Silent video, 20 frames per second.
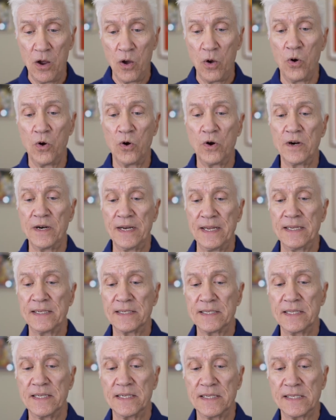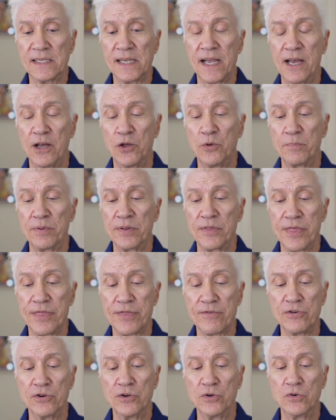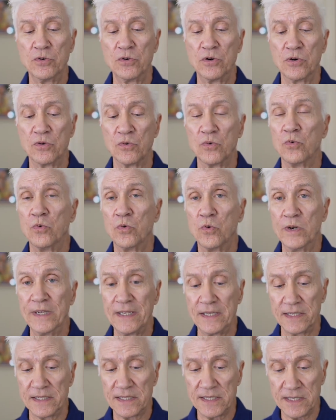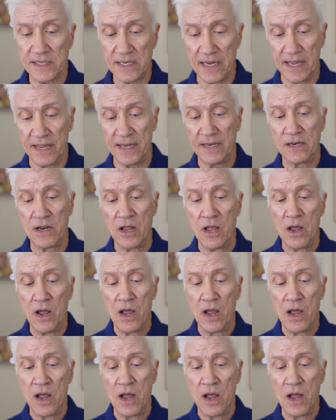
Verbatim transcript: or is this help through real estate?